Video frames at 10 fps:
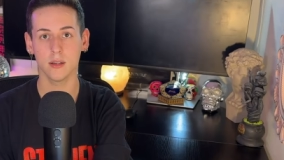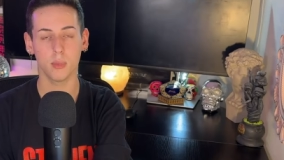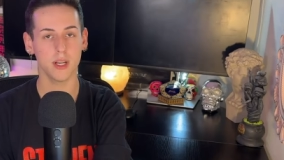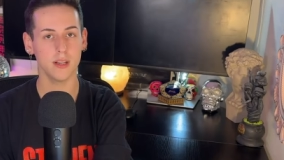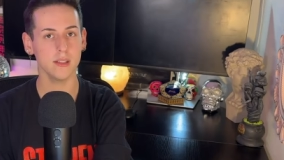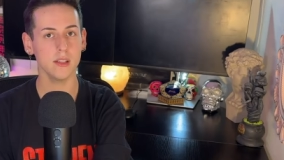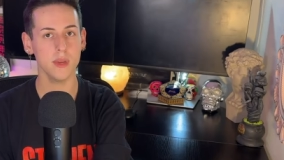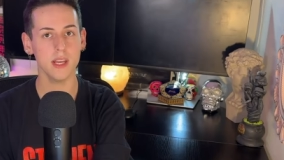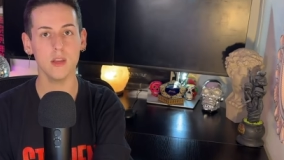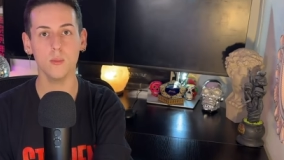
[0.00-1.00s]
But it doesn't
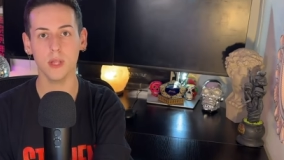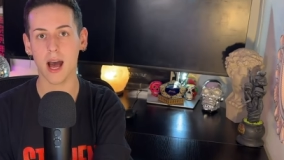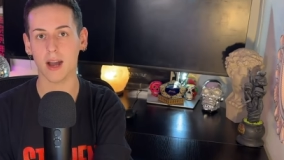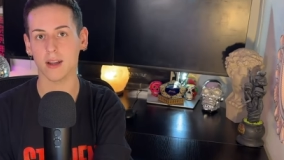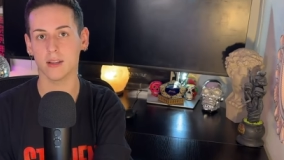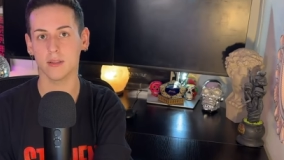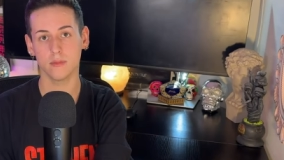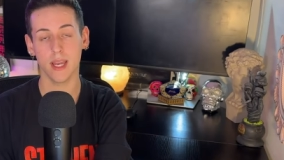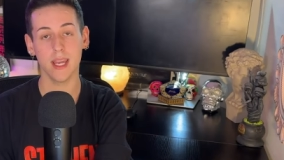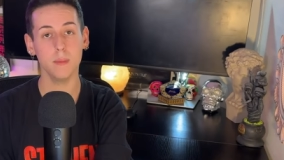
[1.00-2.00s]
make you black.
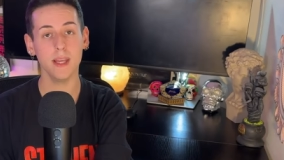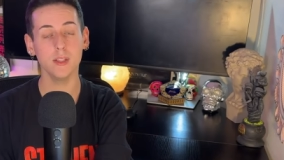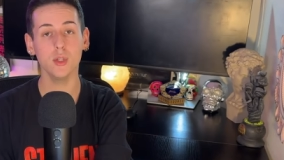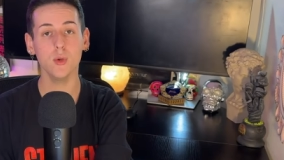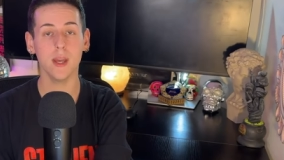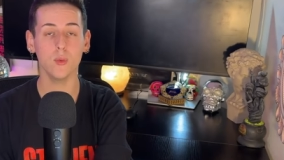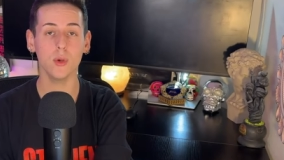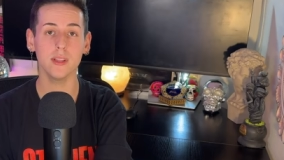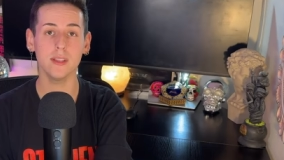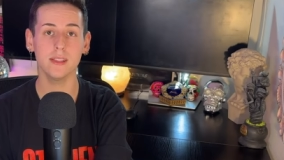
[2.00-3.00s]
It makes you a
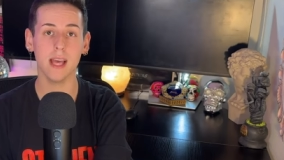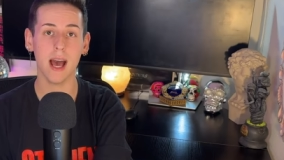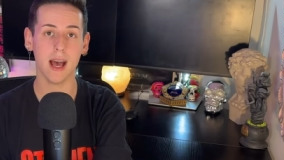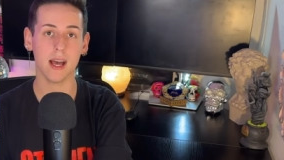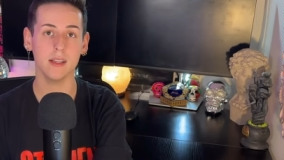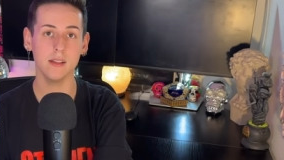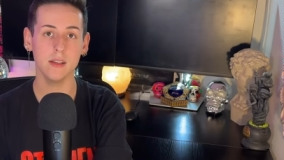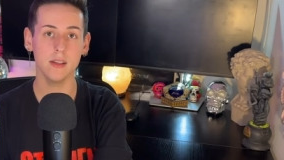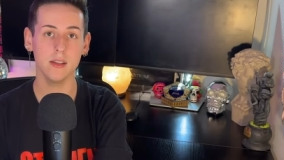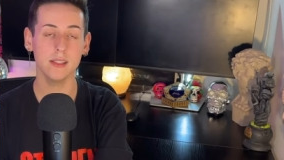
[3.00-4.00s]
really sad,
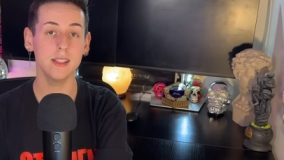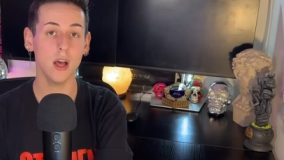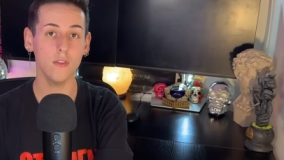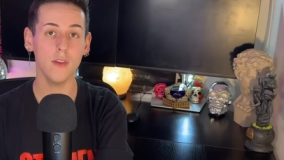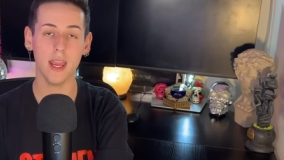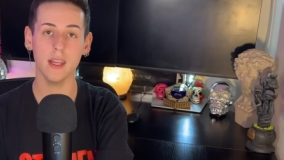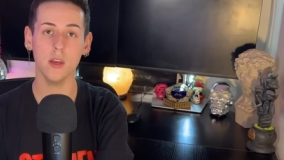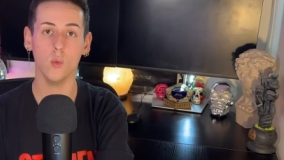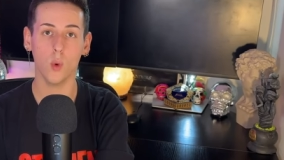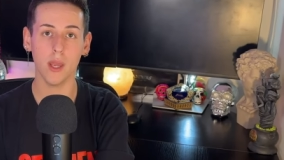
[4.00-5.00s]
self
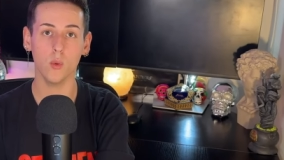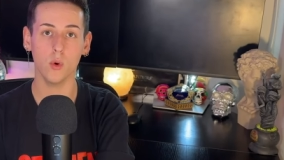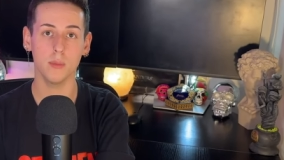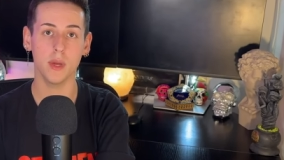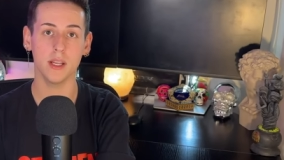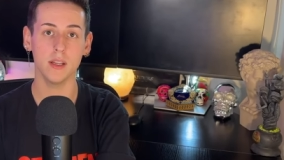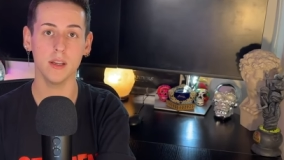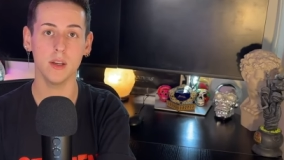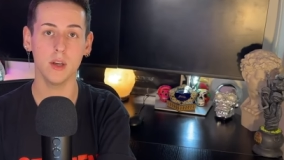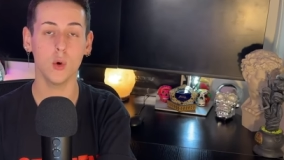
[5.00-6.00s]
hating white woman
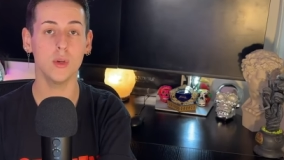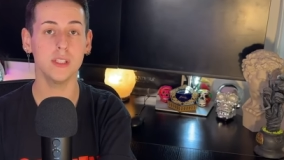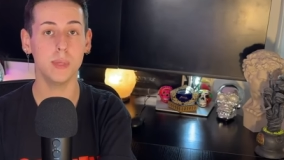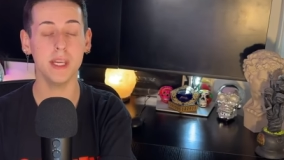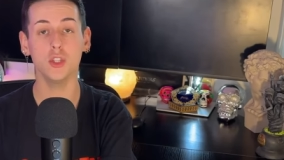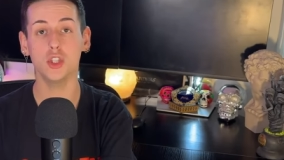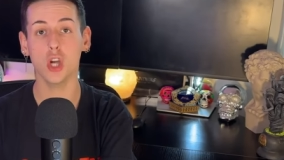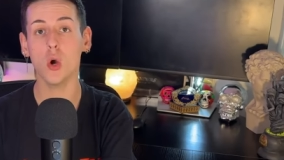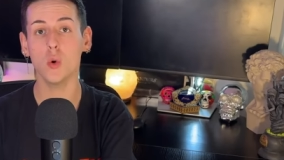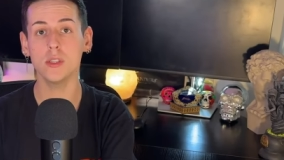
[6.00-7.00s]
who is being
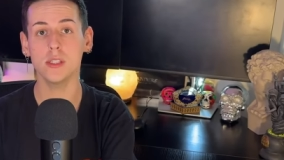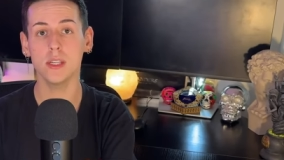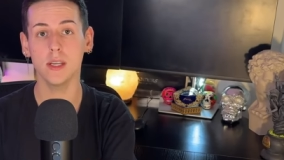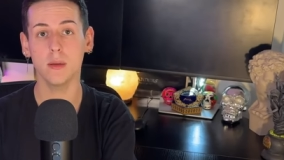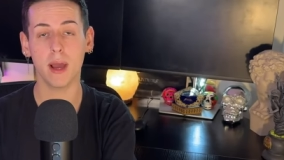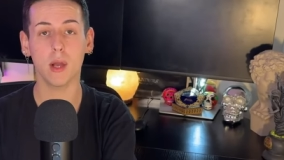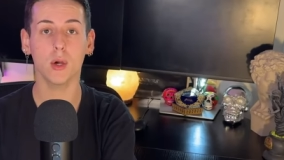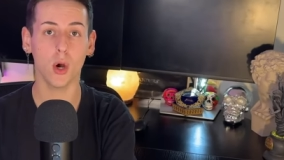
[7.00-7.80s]
choked by her